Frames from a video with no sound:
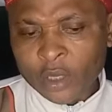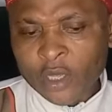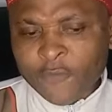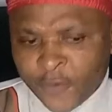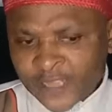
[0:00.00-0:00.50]

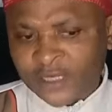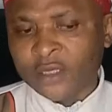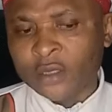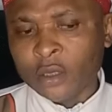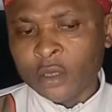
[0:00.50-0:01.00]

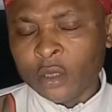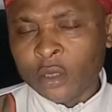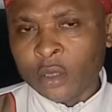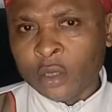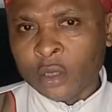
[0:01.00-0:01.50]
event
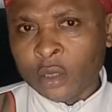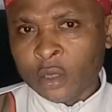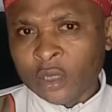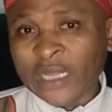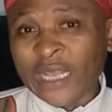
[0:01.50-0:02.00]
that
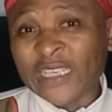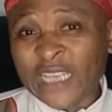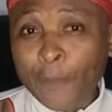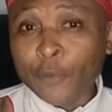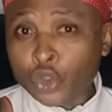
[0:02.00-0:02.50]
has happened
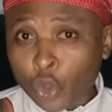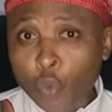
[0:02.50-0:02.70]
somewhere